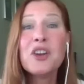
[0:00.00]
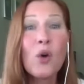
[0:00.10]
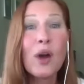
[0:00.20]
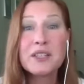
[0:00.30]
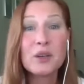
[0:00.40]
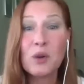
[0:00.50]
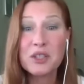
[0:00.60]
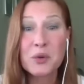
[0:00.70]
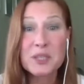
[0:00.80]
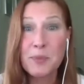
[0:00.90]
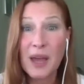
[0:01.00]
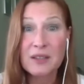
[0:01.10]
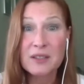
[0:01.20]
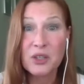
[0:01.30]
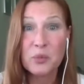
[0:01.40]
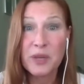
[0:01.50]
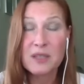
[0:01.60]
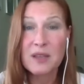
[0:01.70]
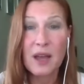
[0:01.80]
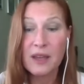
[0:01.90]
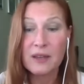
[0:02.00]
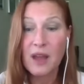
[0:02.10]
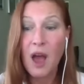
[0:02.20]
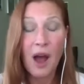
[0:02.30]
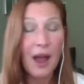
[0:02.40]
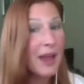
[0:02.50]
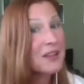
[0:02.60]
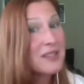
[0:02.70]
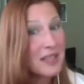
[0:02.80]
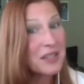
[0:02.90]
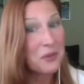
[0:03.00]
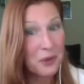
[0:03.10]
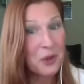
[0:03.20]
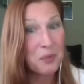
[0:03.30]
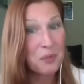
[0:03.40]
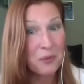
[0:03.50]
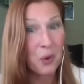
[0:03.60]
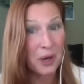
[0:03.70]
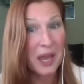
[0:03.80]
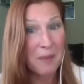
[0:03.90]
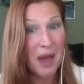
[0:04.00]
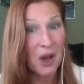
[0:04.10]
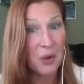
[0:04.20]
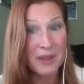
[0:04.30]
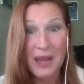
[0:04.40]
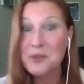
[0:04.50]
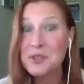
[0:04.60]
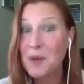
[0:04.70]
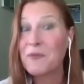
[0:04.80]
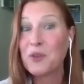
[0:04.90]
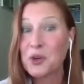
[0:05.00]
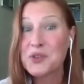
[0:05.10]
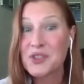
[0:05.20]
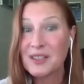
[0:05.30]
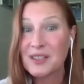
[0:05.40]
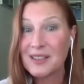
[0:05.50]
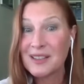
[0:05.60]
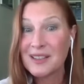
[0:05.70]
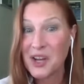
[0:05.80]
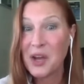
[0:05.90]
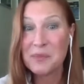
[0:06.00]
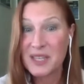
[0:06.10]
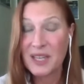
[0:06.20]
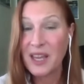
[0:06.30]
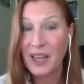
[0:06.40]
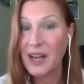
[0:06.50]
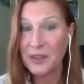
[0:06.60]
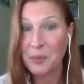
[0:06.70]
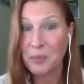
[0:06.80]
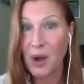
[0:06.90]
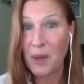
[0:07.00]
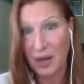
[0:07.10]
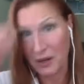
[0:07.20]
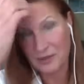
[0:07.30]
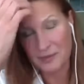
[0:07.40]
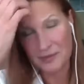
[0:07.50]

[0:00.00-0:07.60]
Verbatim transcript: no idea what to expect too, because I had I hadn't seen the film before it came out. I mean, that was my first time oh. seeing it at the premiere,